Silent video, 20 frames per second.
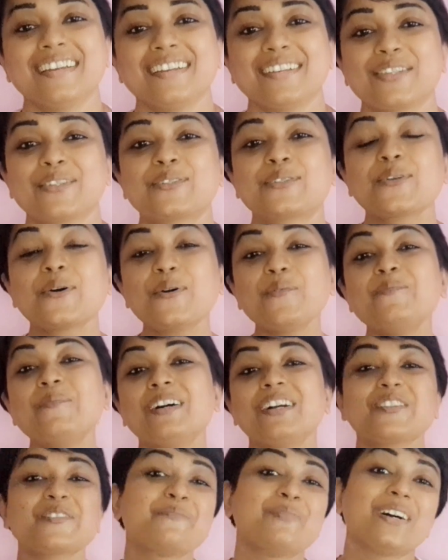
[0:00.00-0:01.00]
So
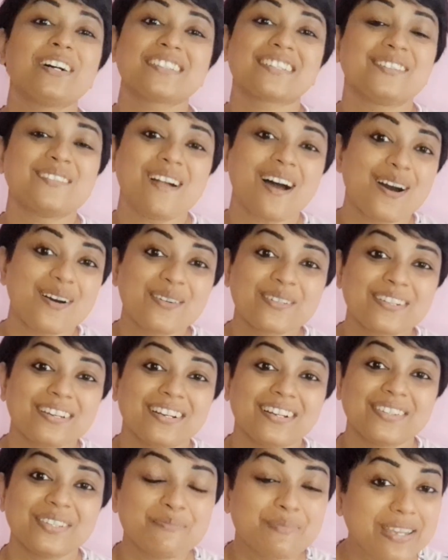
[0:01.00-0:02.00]
much buzz around
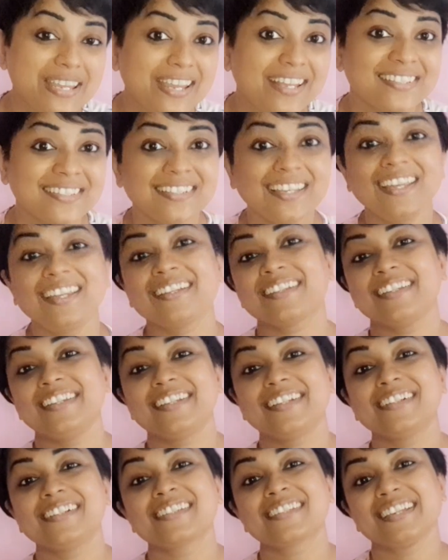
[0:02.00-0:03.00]
the BSc in
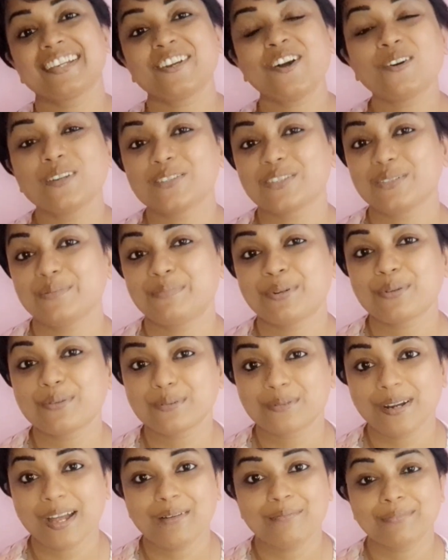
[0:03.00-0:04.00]
clinical psychology program